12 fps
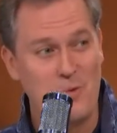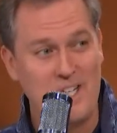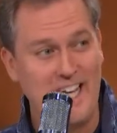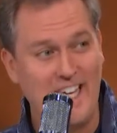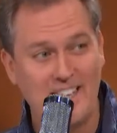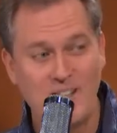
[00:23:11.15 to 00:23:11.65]

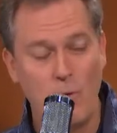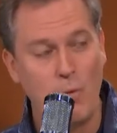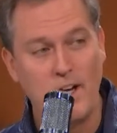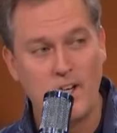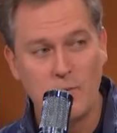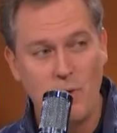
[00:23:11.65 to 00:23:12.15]
When you get the
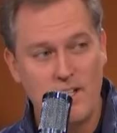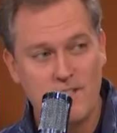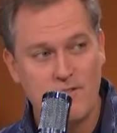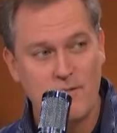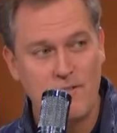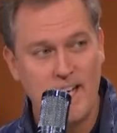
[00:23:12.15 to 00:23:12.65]
weird
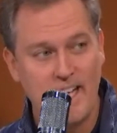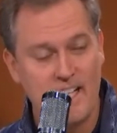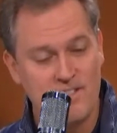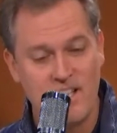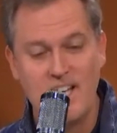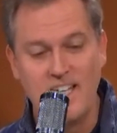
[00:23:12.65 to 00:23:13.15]
ones from
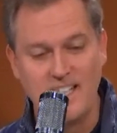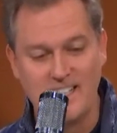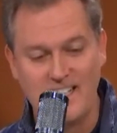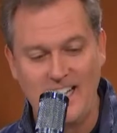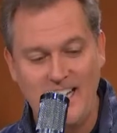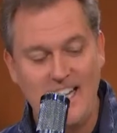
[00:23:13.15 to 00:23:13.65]
Vegas, you
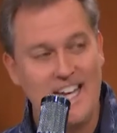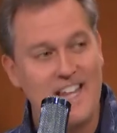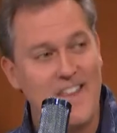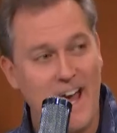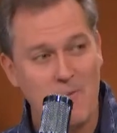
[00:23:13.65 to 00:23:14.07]
lean in.